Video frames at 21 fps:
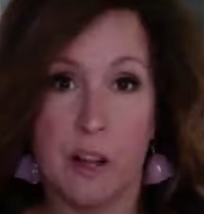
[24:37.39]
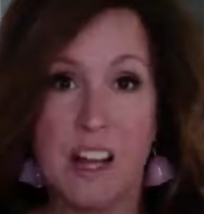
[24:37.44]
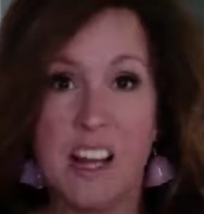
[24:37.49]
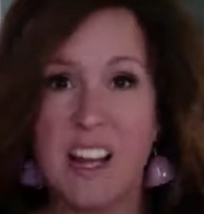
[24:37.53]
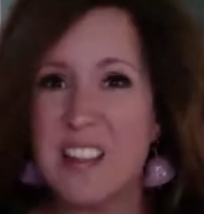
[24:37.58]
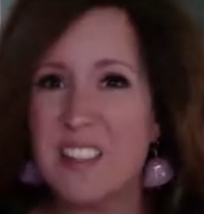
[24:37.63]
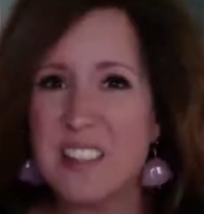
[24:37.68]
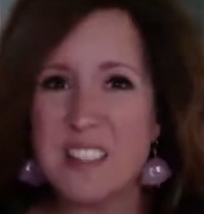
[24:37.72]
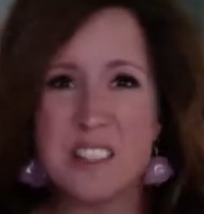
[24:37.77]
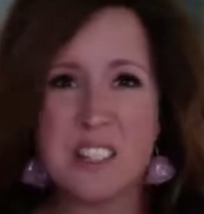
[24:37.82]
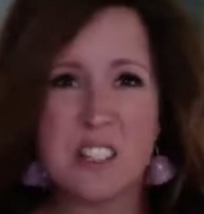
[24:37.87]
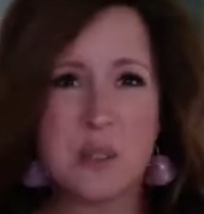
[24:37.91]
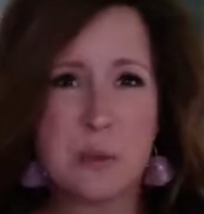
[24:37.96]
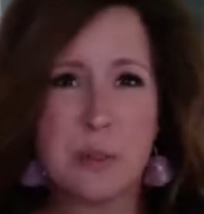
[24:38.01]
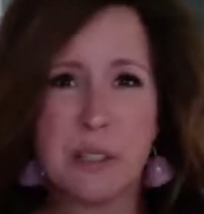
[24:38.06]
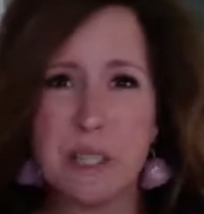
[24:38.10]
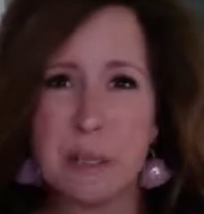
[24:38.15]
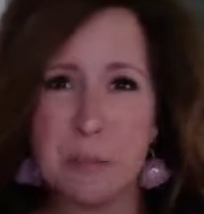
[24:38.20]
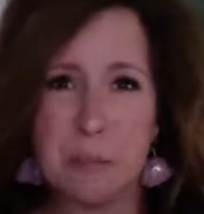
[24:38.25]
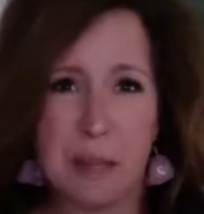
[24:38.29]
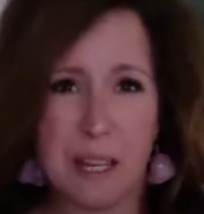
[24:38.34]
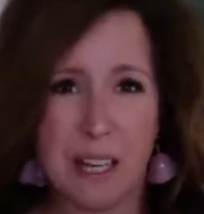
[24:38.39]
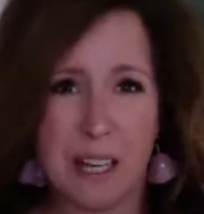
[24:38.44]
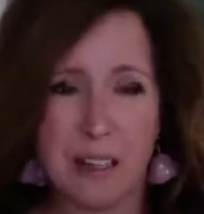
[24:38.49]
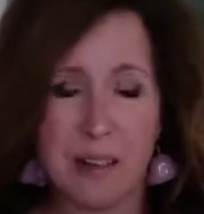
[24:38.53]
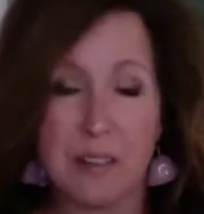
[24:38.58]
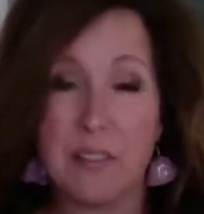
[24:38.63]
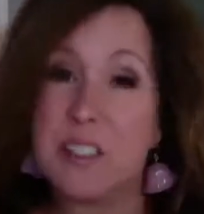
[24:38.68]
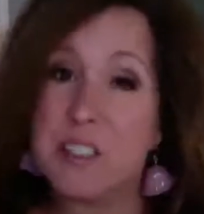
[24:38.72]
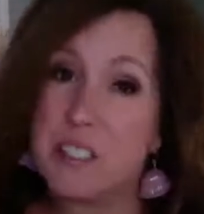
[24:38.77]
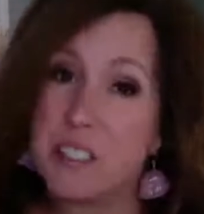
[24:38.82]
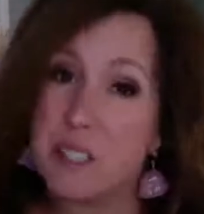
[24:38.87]
And this is really big.
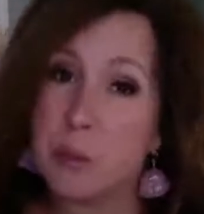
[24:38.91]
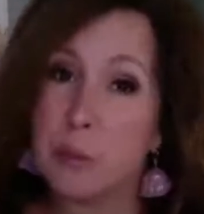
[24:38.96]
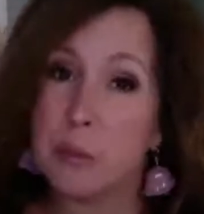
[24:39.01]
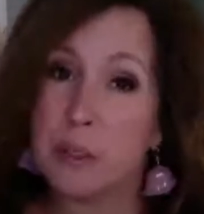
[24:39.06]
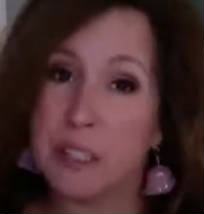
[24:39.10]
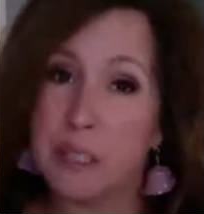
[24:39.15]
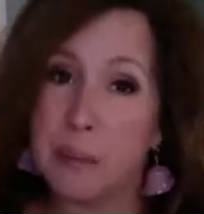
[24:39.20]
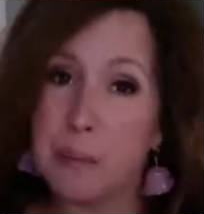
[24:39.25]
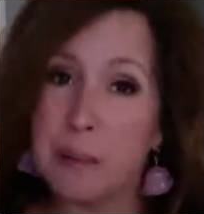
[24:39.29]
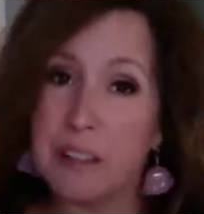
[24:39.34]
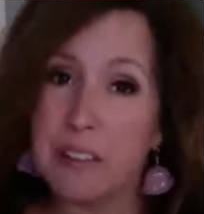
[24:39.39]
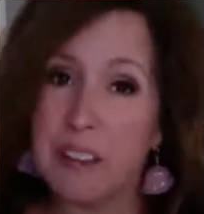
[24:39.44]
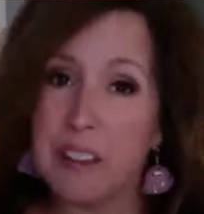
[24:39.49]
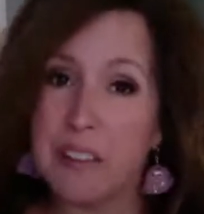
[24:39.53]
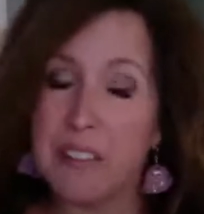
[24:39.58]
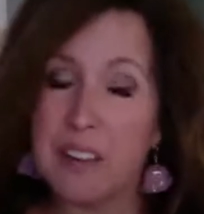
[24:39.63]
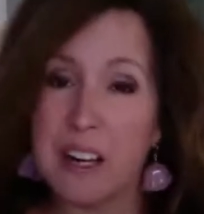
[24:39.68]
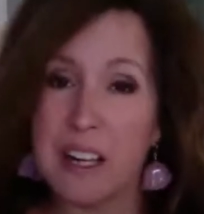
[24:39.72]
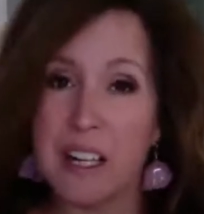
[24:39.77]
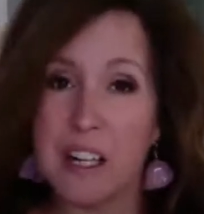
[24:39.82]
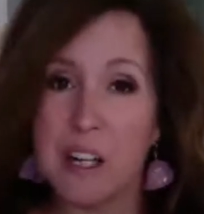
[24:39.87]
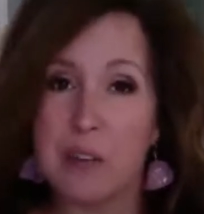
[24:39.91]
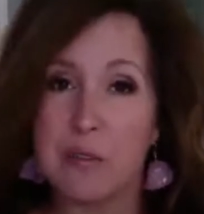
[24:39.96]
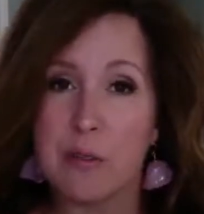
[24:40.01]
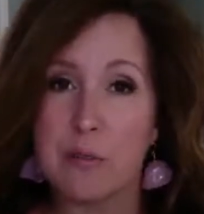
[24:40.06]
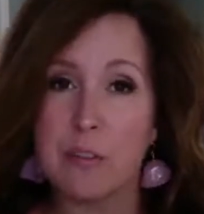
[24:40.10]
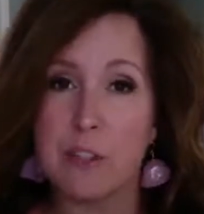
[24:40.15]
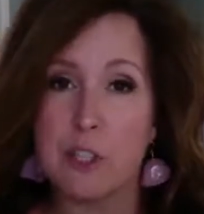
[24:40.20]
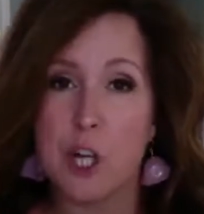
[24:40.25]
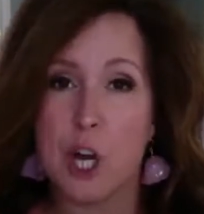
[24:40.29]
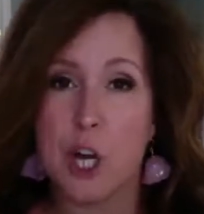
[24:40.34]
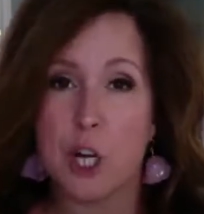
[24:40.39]
This is a really big thing that I hear from
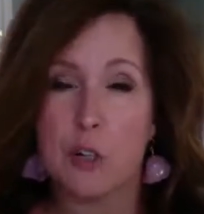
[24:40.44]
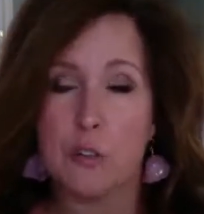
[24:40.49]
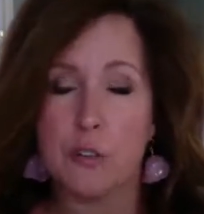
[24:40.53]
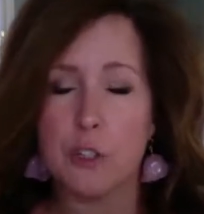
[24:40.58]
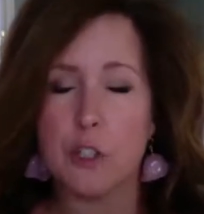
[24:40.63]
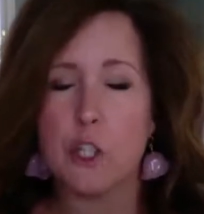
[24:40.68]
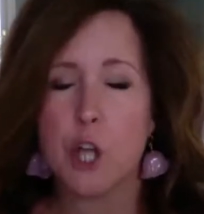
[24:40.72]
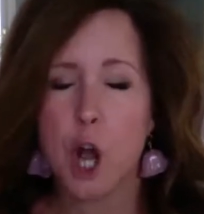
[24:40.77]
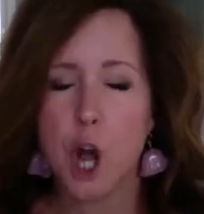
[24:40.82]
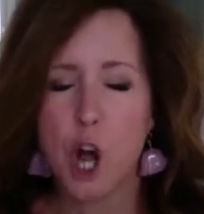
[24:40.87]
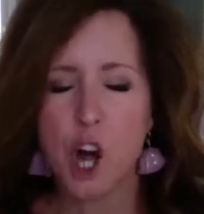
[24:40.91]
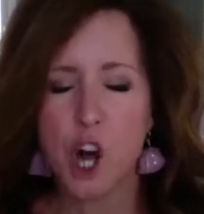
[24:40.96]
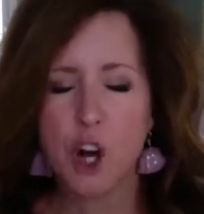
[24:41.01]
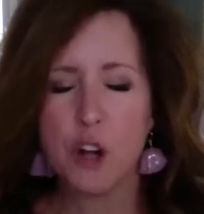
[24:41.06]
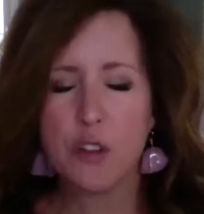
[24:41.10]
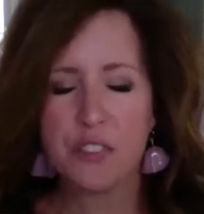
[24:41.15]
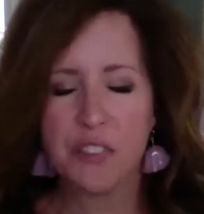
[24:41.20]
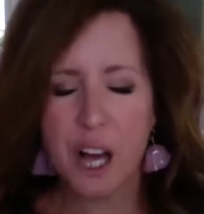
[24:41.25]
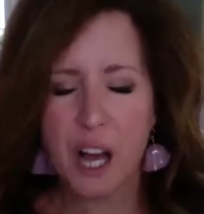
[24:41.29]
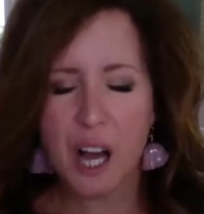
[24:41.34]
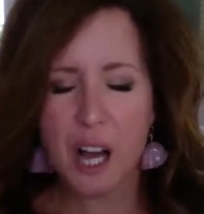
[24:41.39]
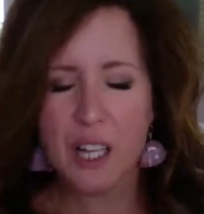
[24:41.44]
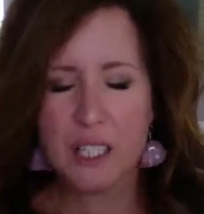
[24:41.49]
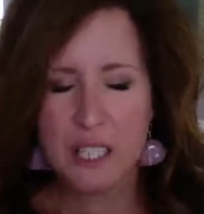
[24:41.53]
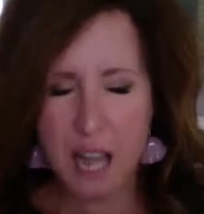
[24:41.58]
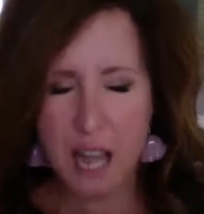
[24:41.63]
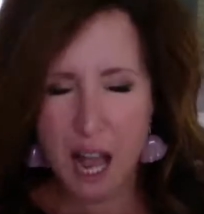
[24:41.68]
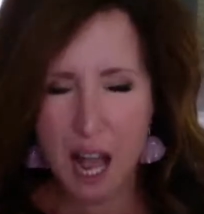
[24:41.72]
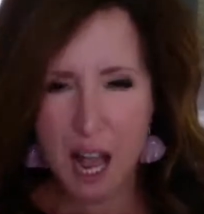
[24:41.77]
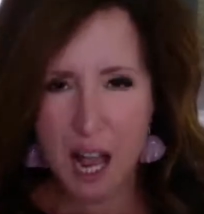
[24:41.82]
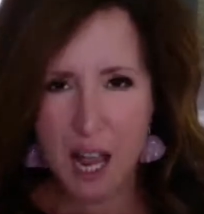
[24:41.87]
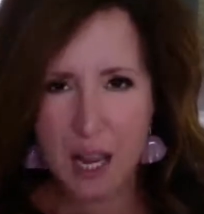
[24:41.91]
photographers all the
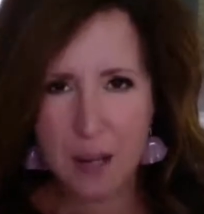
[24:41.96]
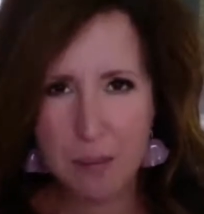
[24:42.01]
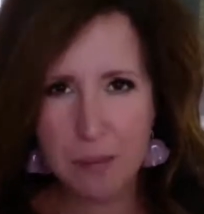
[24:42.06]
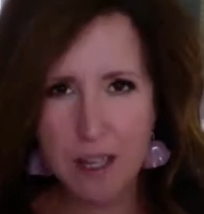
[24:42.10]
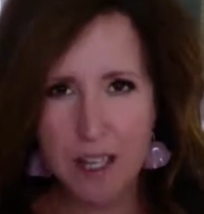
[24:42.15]
time.